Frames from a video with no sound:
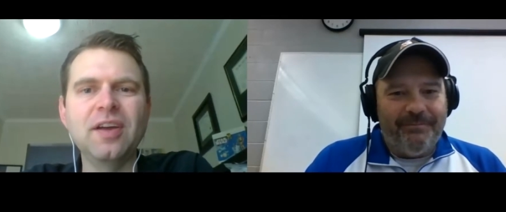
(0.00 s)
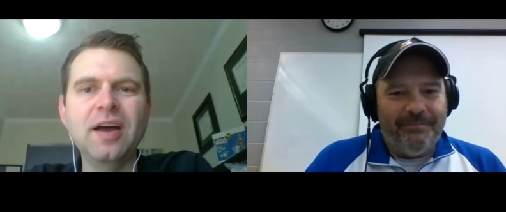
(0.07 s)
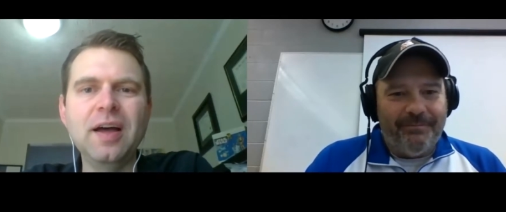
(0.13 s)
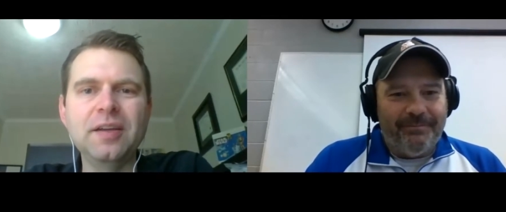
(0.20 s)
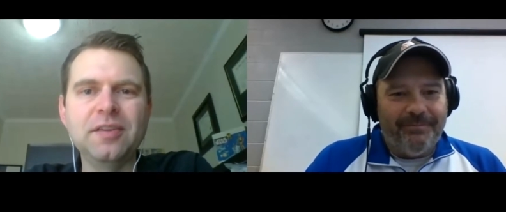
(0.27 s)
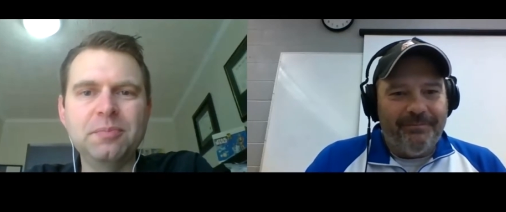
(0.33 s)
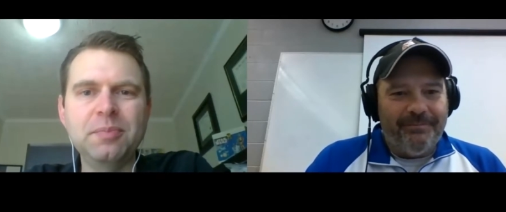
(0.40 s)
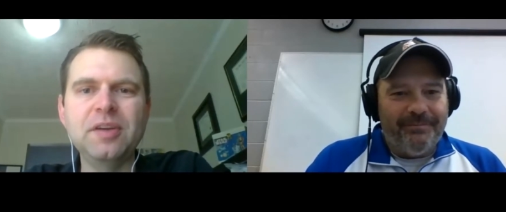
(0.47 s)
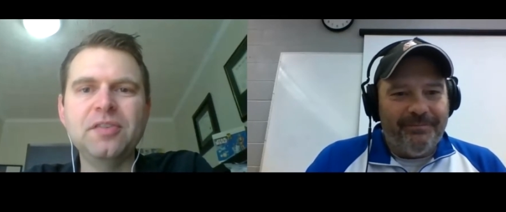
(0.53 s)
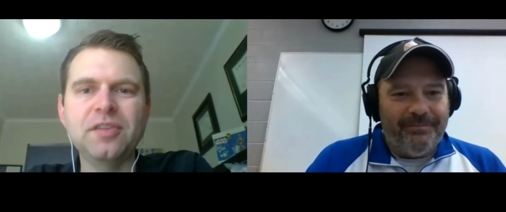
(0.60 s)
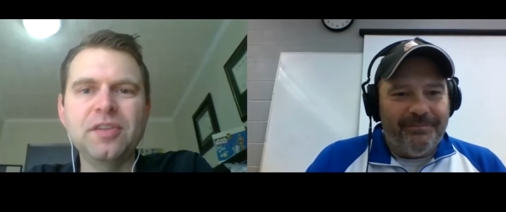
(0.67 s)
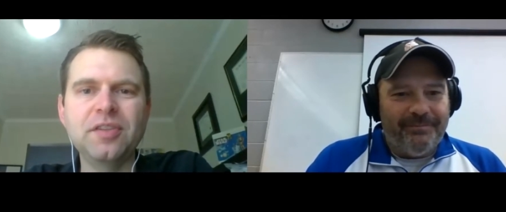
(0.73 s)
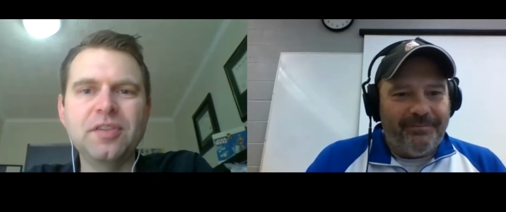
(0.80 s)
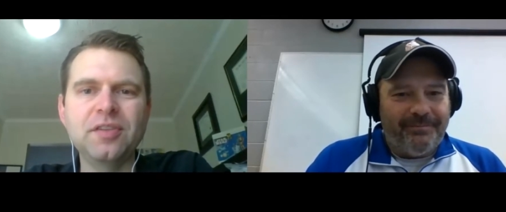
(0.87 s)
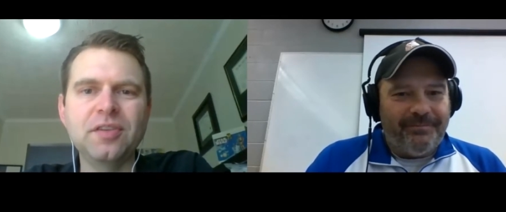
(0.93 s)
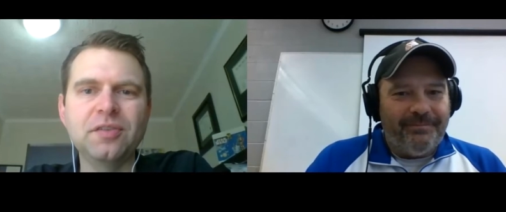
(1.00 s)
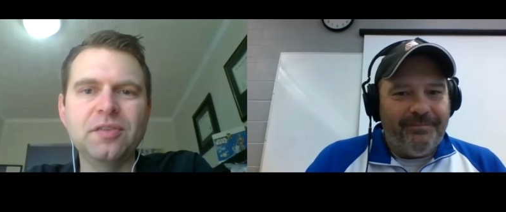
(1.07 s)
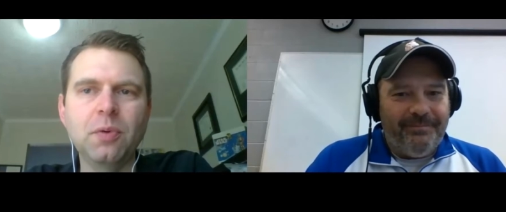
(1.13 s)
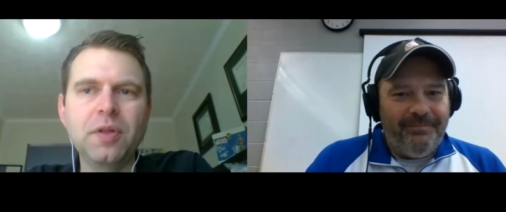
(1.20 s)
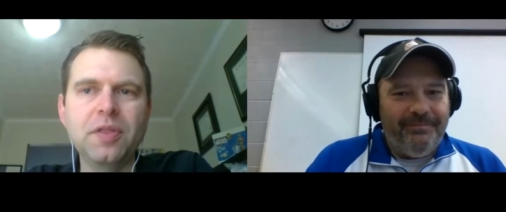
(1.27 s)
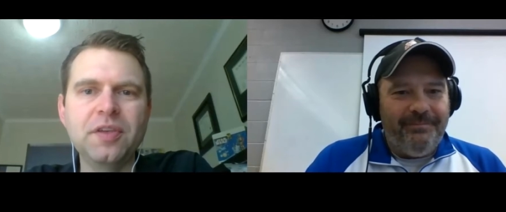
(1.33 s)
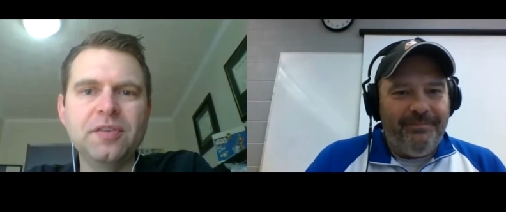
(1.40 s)
Speaker 1: Uh, especially the, this
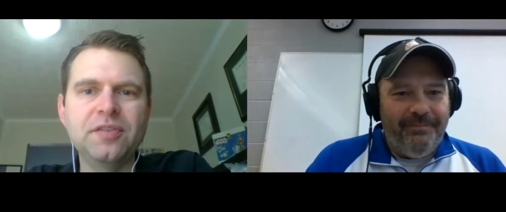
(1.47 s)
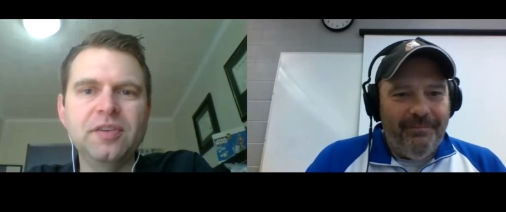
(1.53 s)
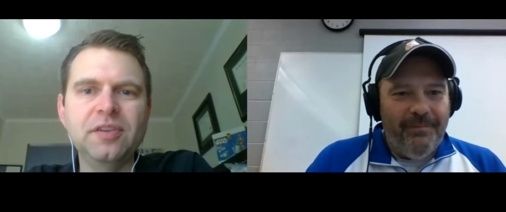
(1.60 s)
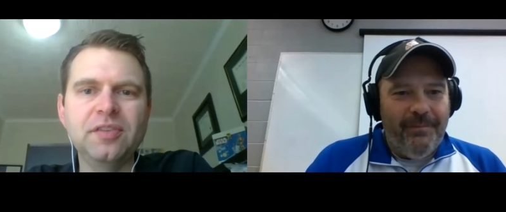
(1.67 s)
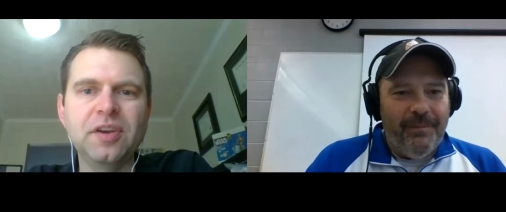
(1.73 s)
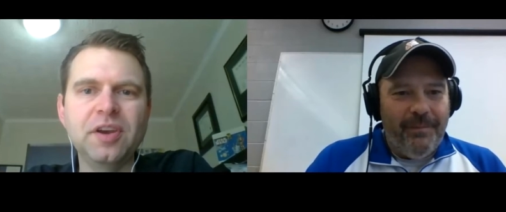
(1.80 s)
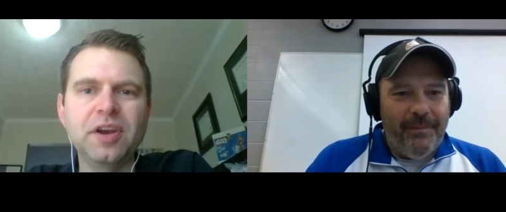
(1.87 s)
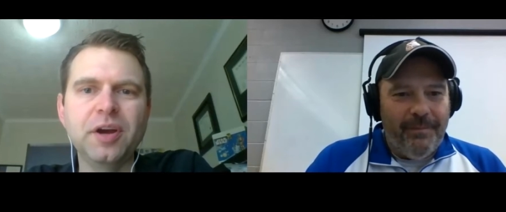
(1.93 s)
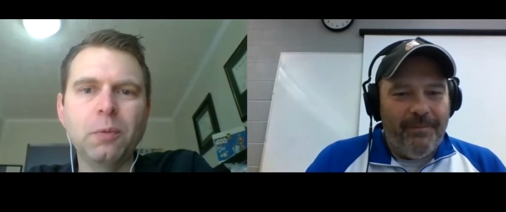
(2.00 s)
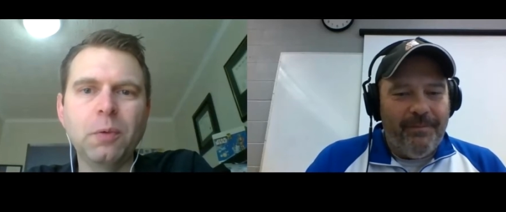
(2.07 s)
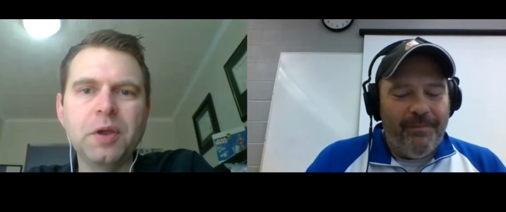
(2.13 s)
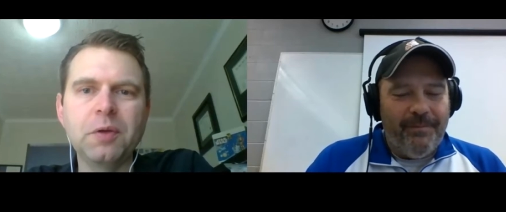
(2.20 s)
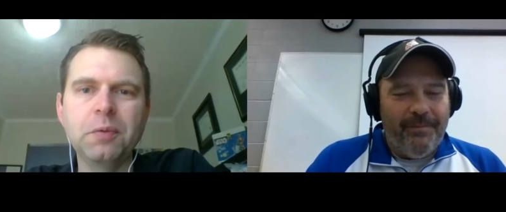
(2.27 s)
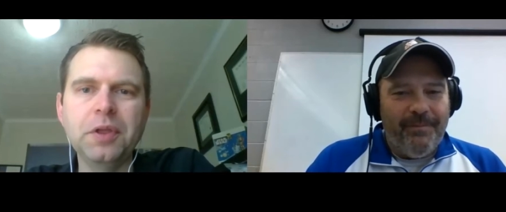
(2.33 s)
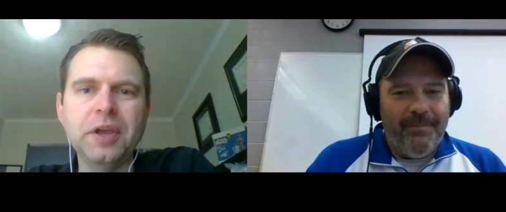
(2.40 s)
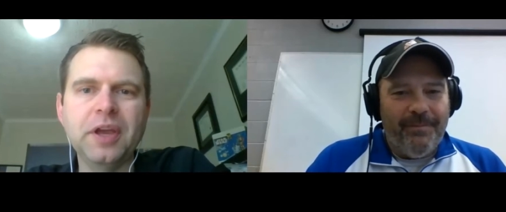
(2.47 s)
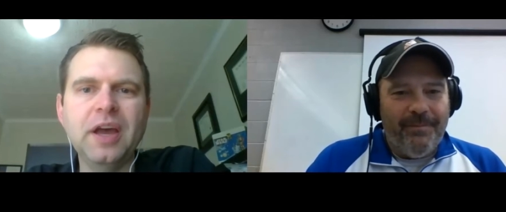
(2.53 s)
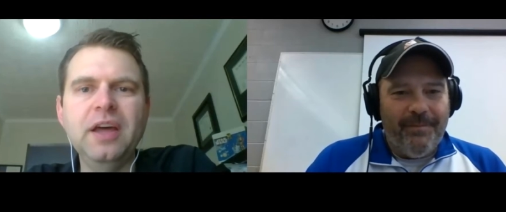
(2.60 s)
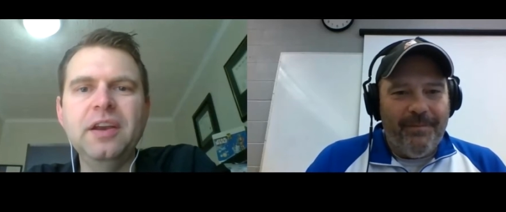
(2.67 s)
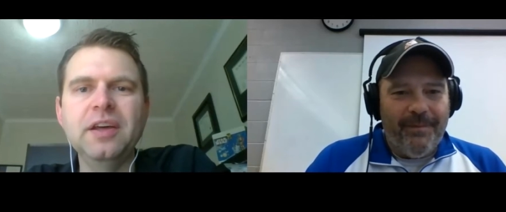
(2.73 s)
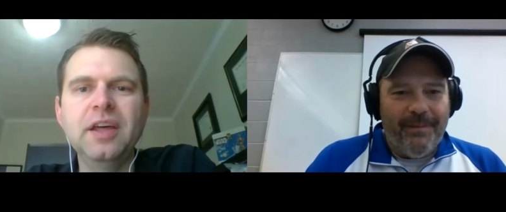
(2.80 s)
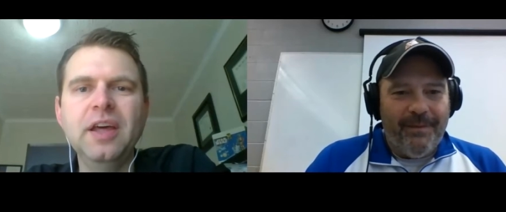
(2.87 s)
one this season here, where he really
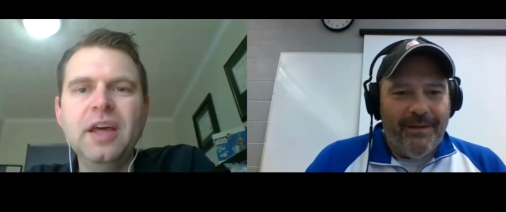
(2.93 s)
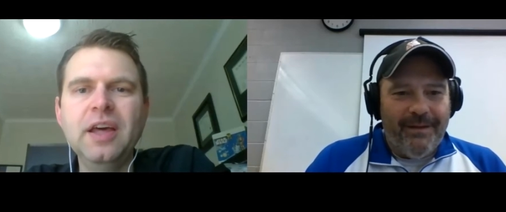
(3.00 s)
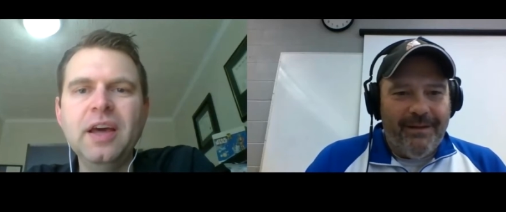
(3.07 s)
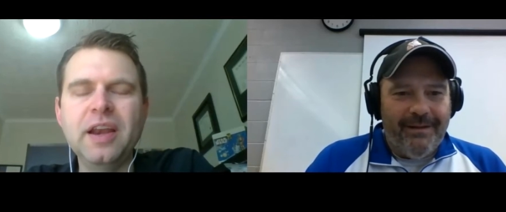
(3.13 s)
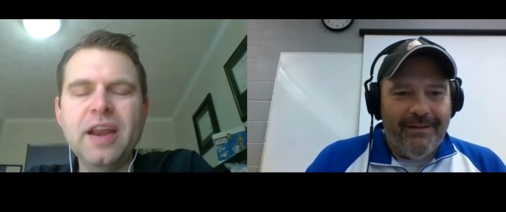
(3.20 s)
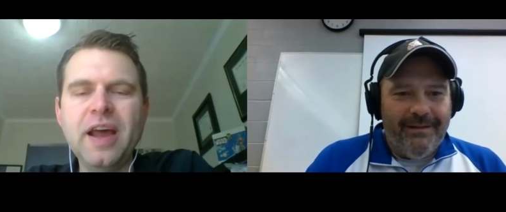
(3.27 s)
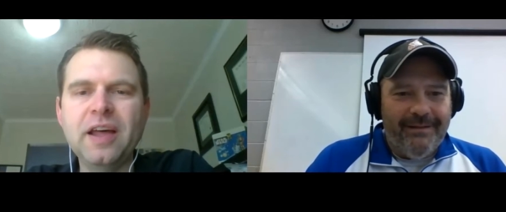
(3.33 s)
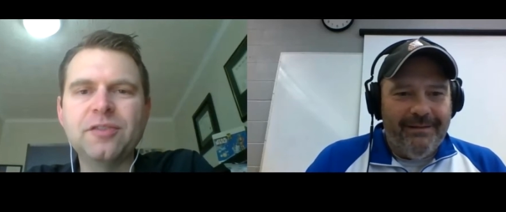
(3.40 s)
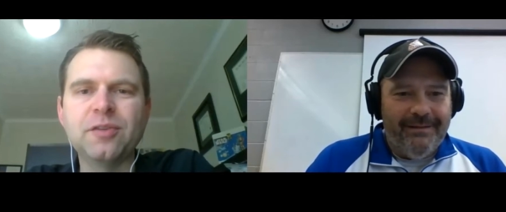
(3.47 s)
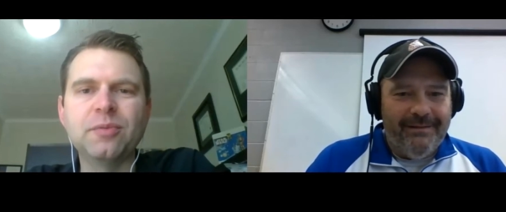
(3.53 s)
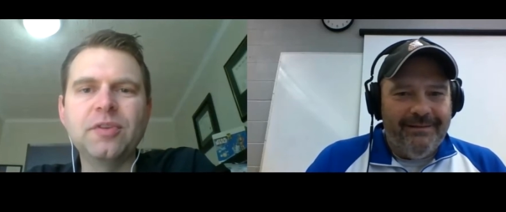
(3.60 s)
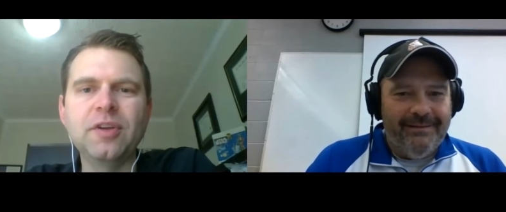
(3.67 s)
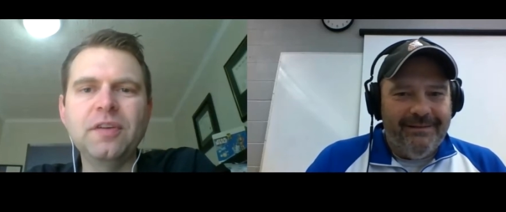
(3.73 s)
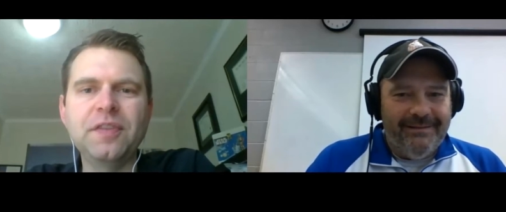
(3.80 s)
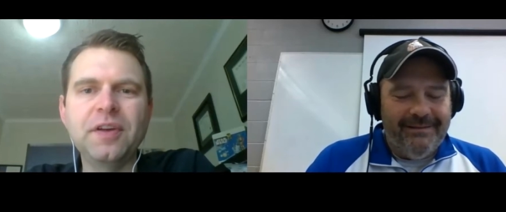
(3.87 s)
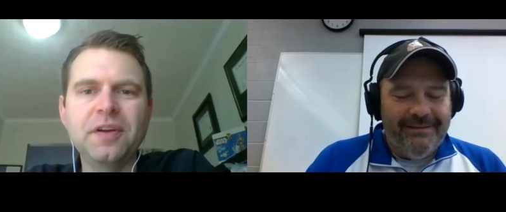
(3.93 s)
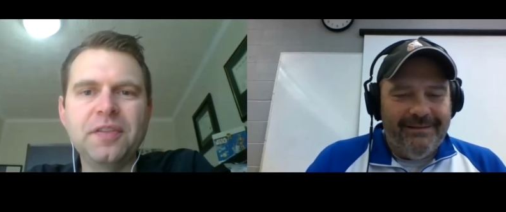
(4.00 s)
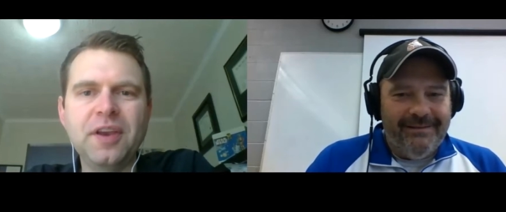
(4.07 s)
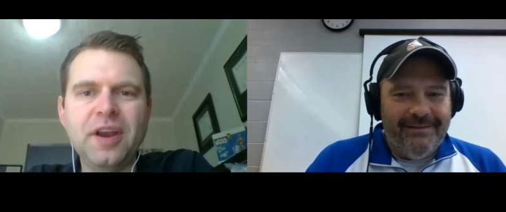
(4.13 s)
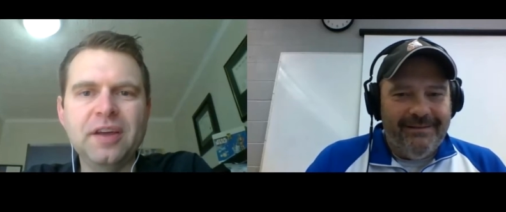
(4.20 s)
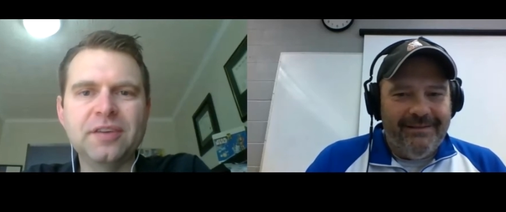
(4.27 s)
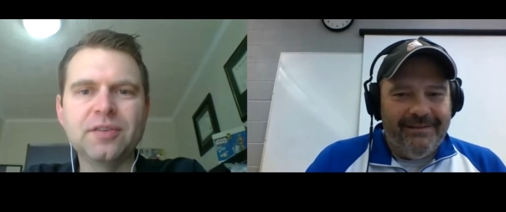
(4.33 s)
kind of announced himself there on the
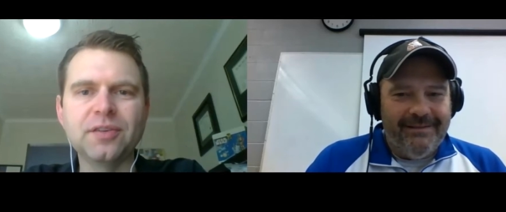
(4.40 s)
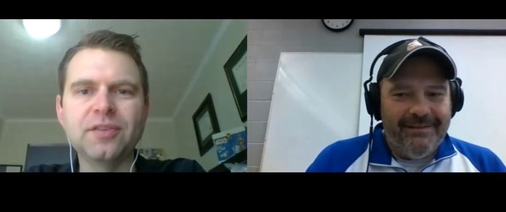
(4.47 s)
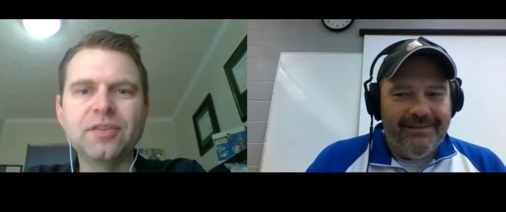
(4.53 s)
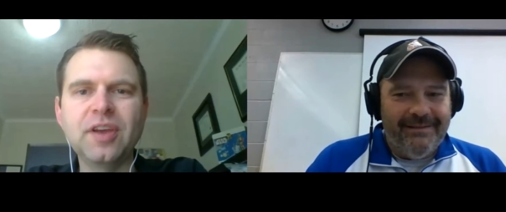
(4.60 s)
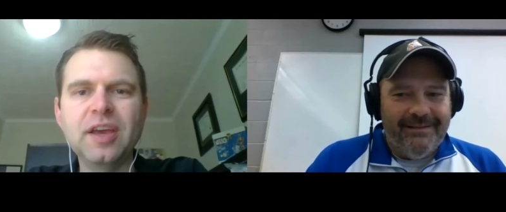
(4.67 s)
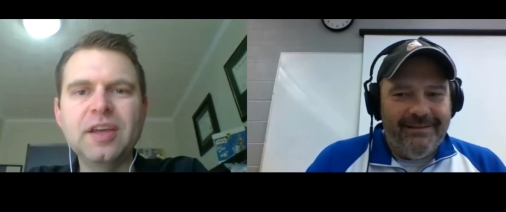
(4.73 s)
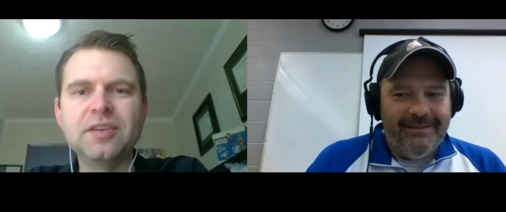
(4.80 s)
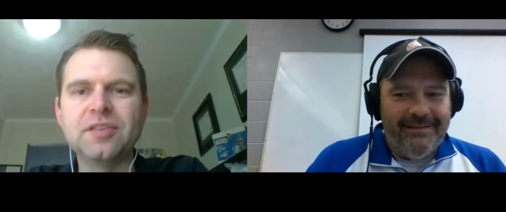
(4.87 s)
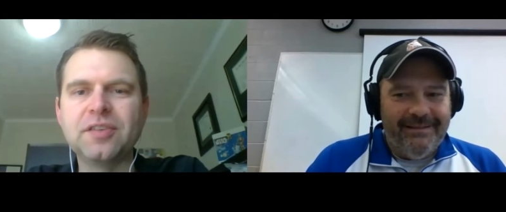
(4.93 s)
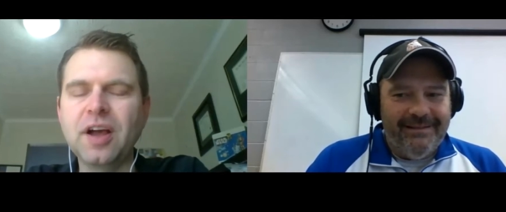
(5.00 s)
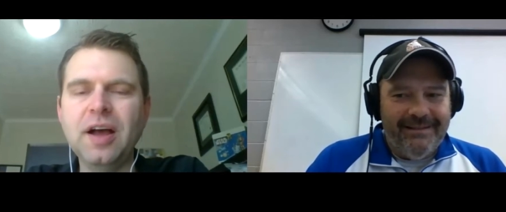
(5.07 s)
national stage.